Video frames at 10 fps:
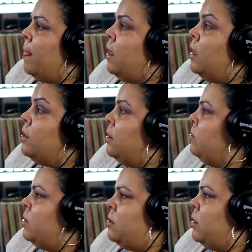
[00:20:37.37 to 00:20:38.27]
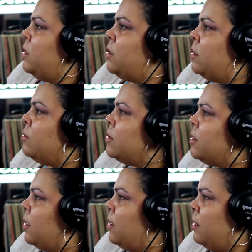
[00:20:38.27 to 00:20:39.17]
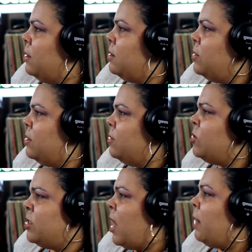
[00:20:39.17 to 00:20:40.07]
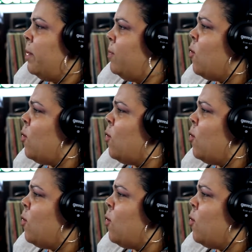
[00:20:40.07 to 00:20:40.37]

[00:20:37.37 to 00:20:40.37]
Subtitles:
And it was crazy. It was like it was a lot of people